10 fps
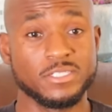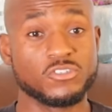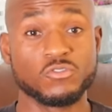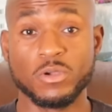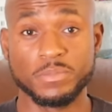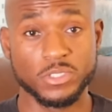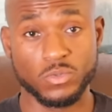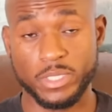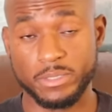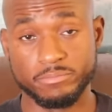just grew up this
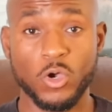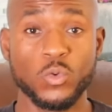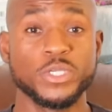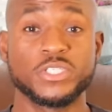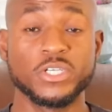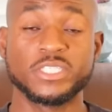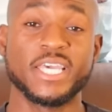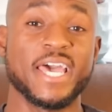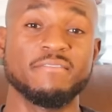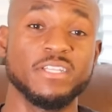way. Always cook to
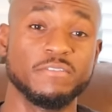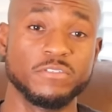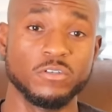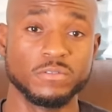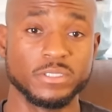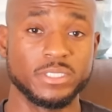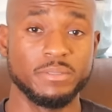have leftovers.